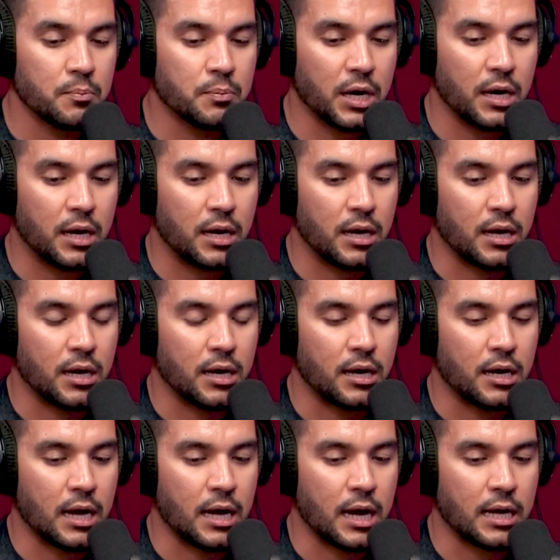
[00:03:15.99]
but uh,
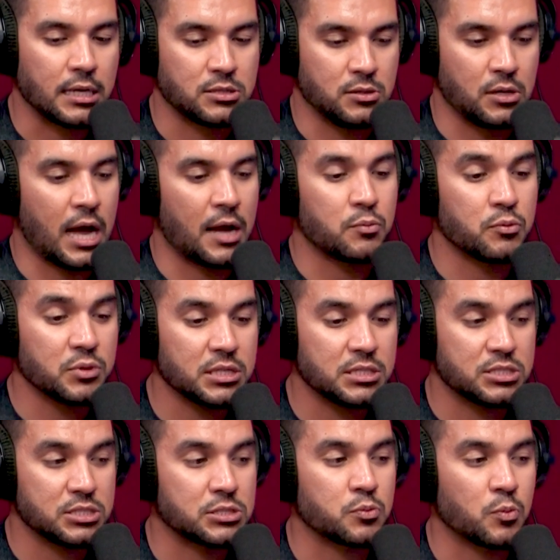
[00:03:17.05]
I I
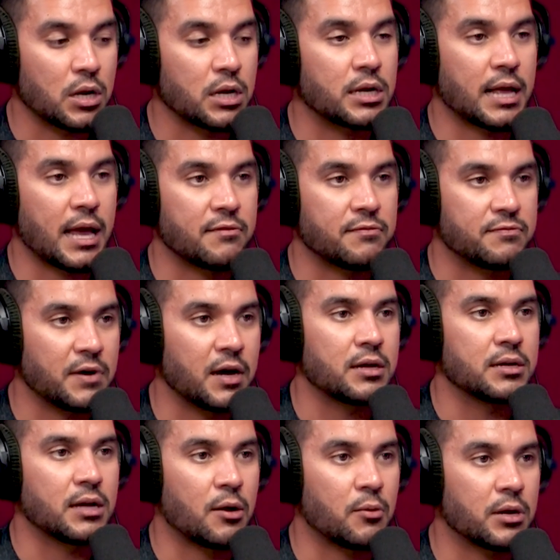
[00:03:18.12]
really just wanted to have
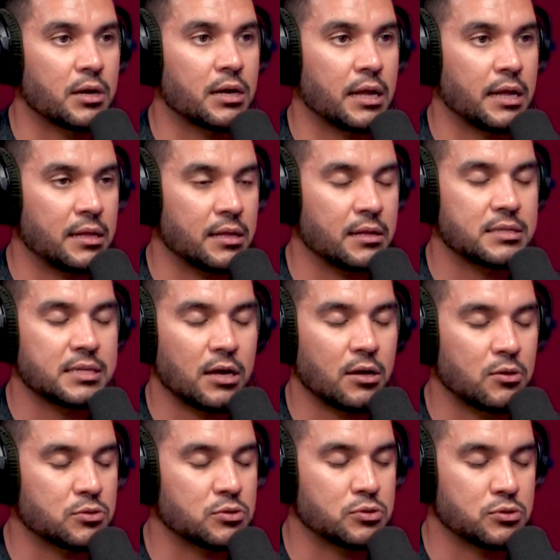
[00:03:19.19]
fun. I wanted to
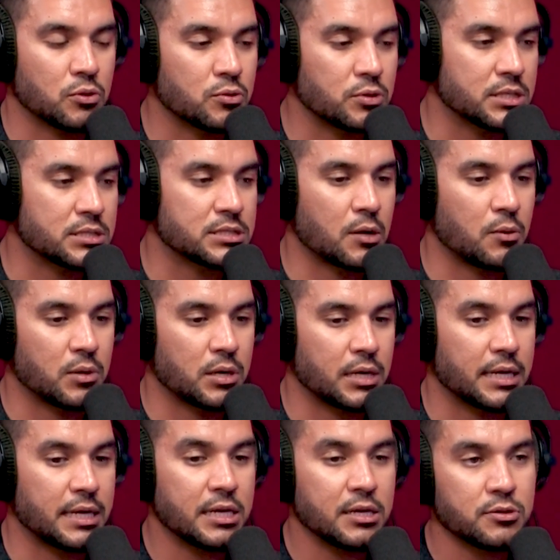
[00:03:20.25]
tell stories. I
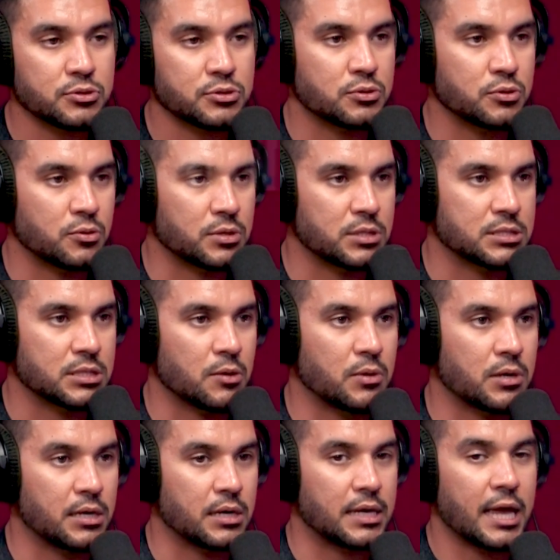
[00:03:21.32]
wanted to hear stories. I
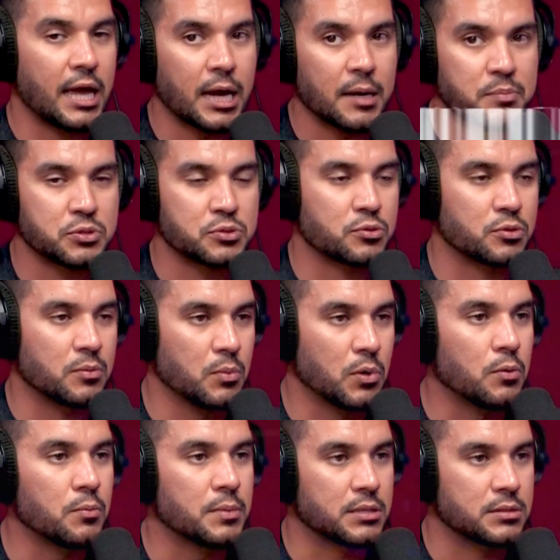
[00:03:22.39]
wanted to capture a
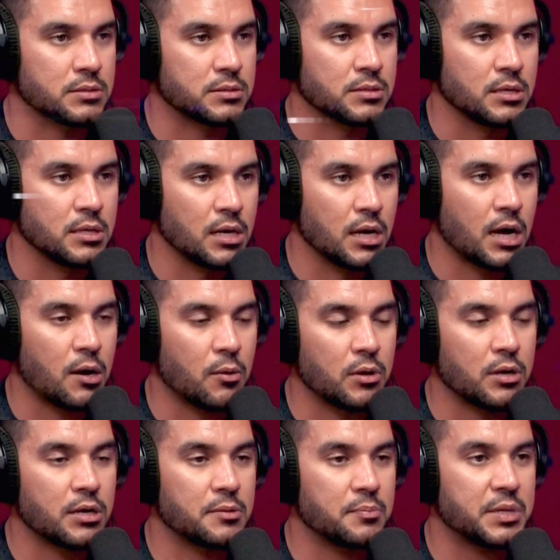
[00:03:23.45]
moment. Yeah. I
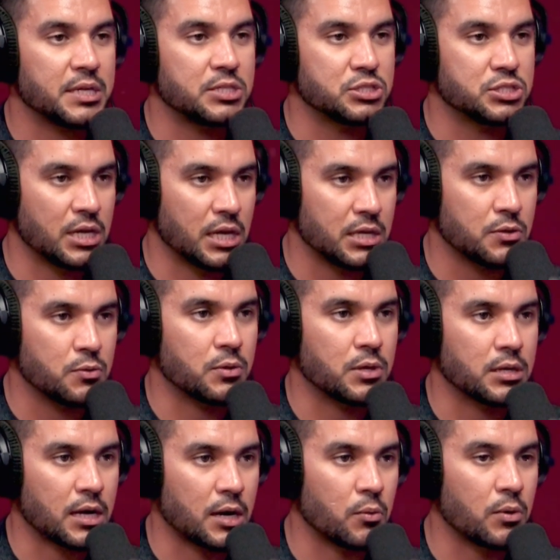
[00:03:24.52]
wanted to be
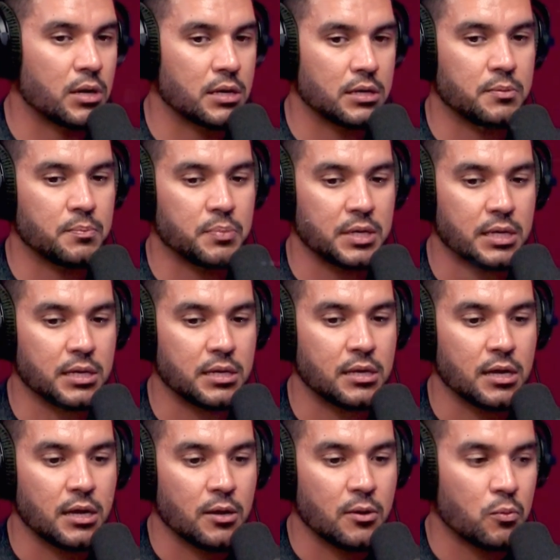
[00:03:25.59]
genuine. I wanted to be
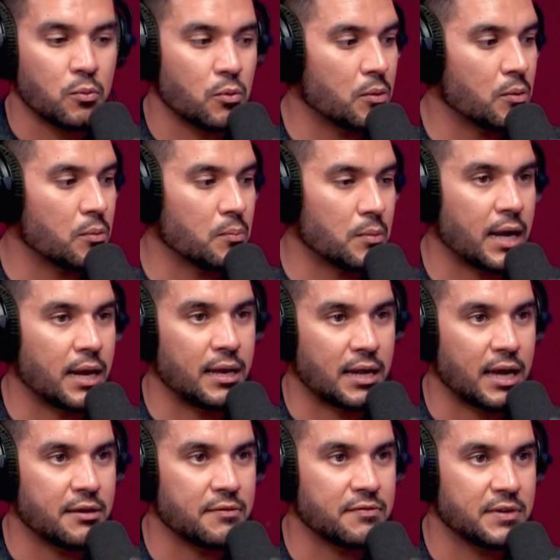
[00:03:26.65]
what my
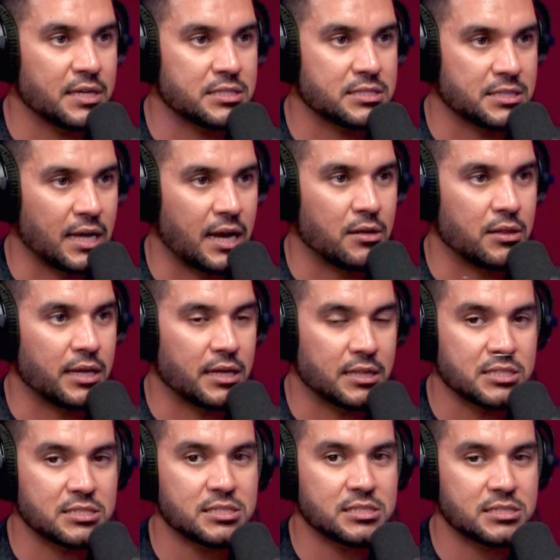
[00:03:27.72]
life is now. Like
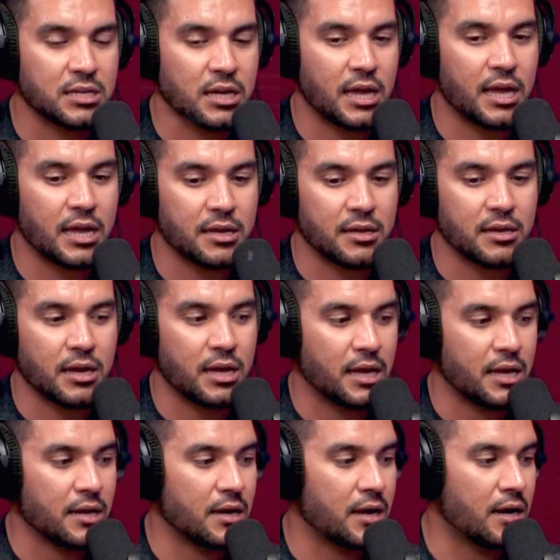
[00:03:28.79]
this is a
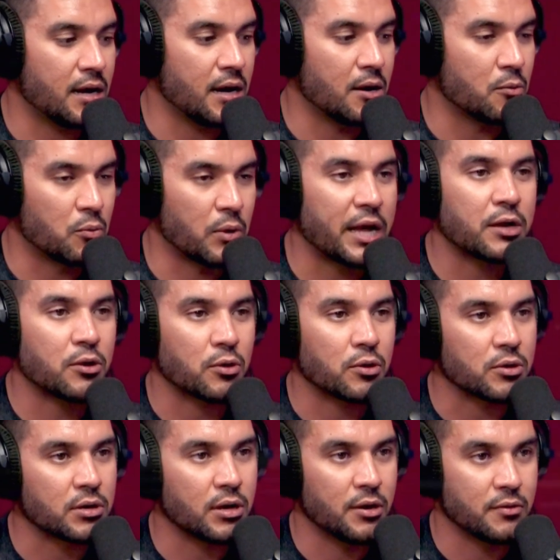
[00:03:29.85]
a, a
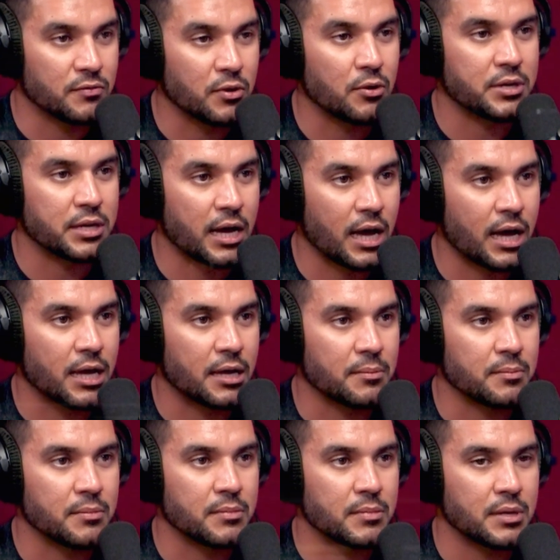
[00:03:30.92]
record of your
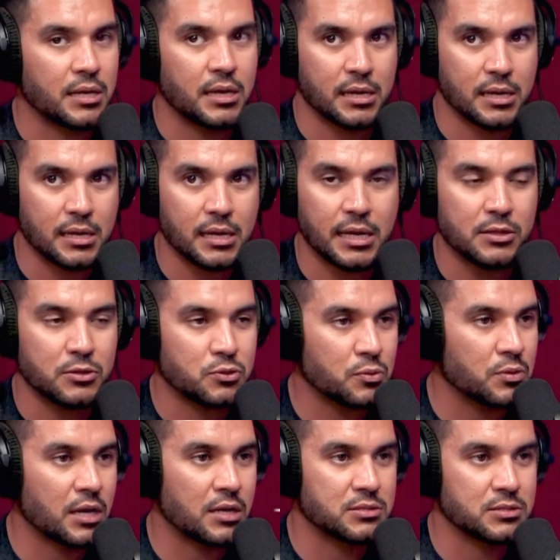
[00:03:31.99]
time in
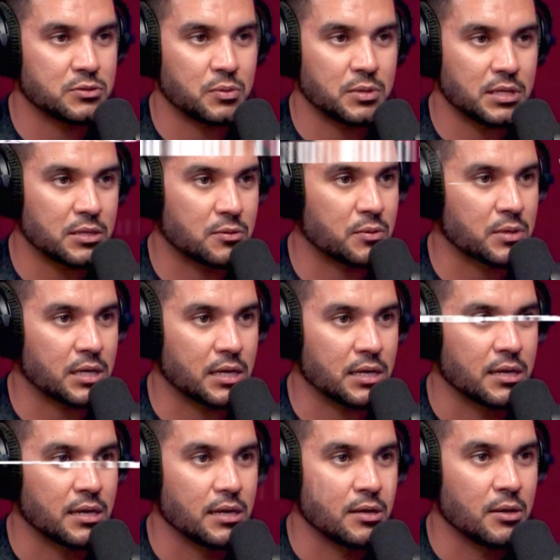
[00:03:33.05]

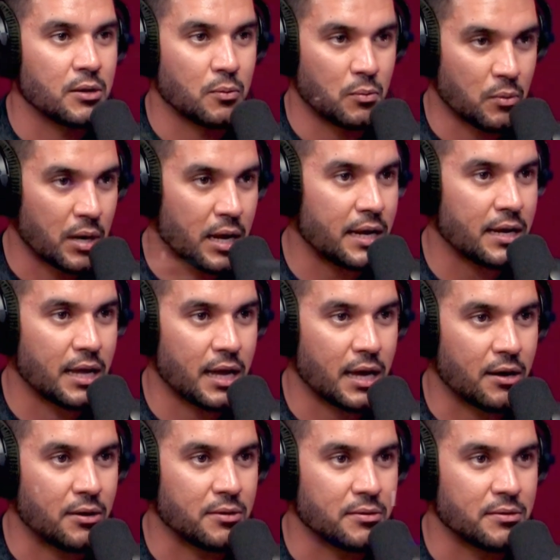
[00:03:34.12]
2023, right
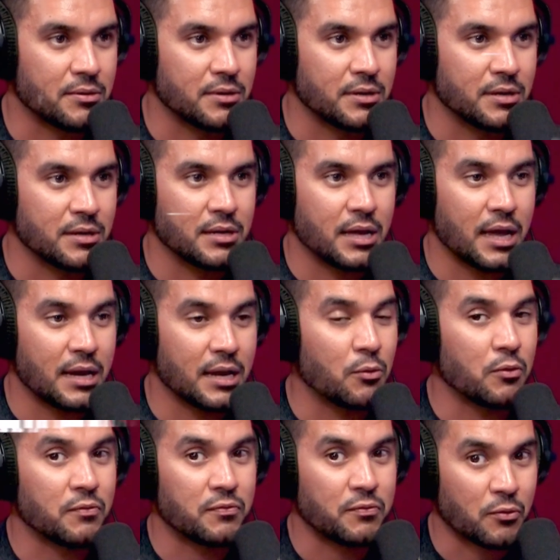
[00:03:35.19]
now. Right. And
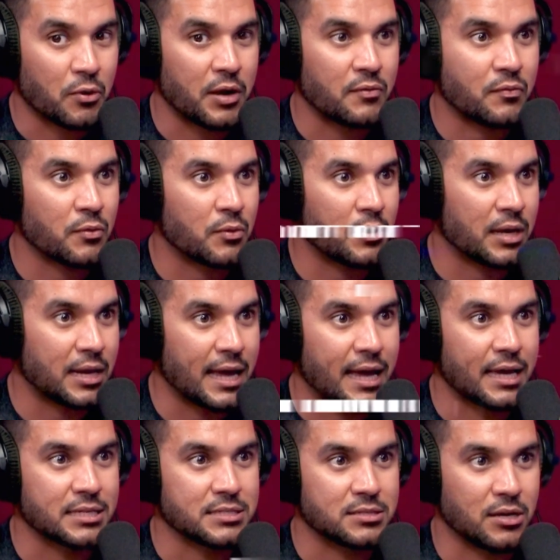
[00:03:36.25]
it will forever
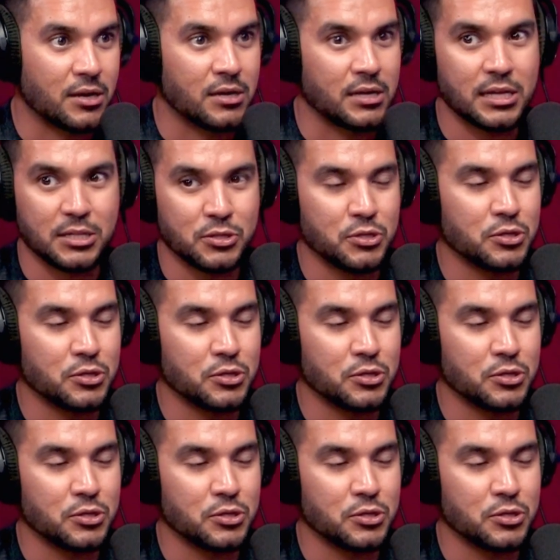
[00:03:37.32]
last in